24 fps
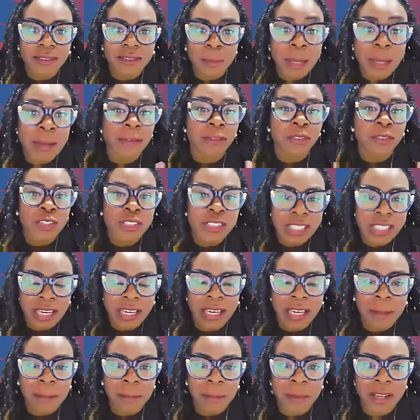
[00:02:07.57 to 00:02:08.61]
in my
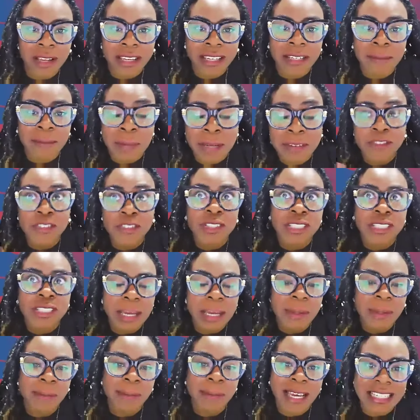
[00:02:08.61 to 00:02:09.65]

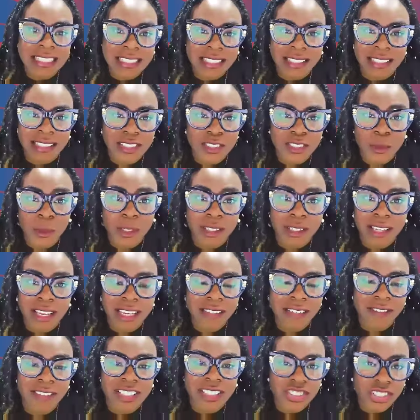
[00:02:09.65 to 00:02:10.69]
full-time capacity doing a
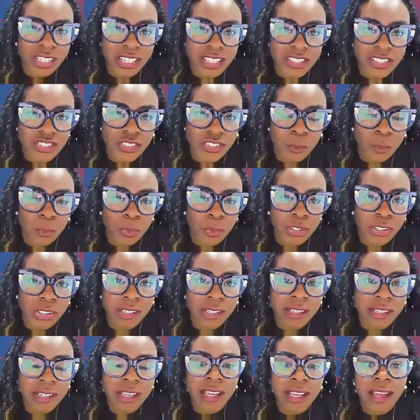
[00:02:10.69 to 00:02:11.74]
lot of education work